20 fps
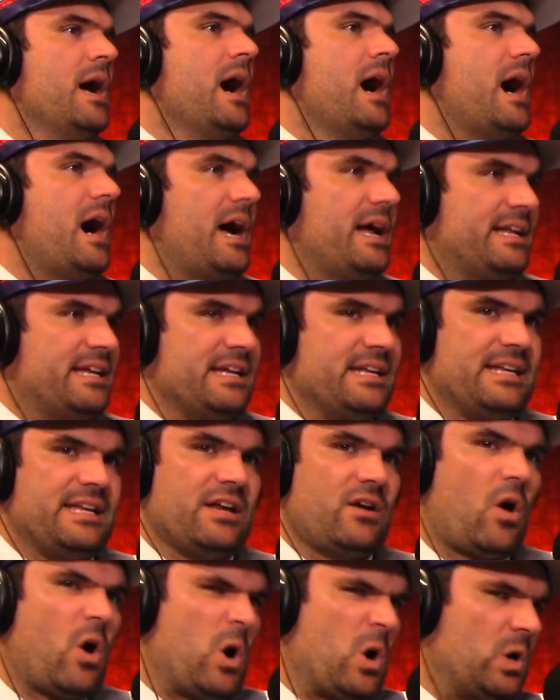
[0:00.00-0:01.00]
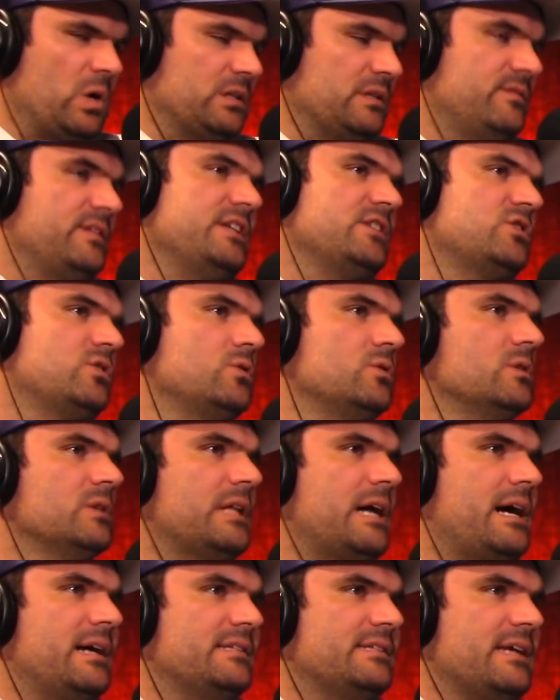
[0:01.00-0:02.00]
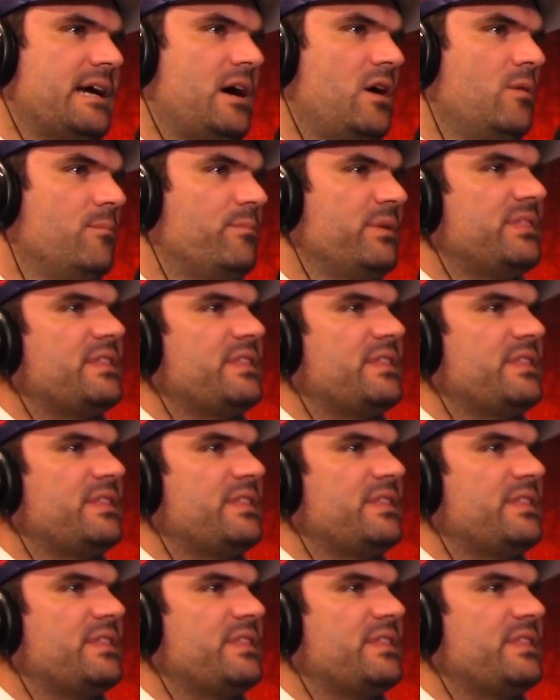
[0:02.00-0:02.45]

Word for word: I could get all of these Google ads out.